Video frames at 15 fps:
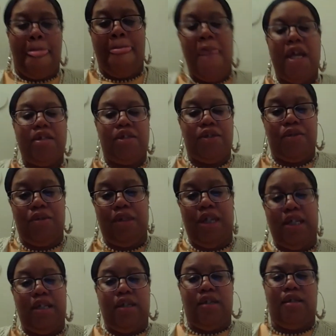that's true,
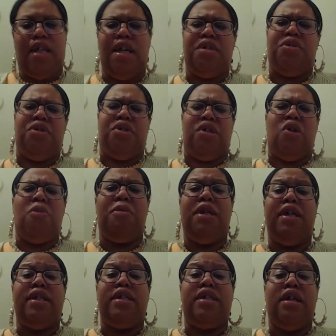lady. Thank you so
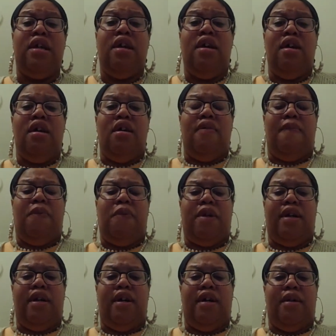much
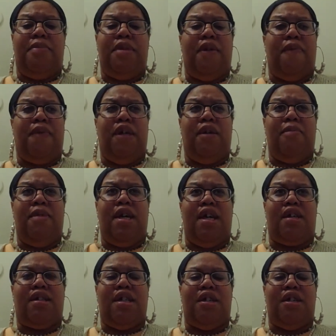for the feedback.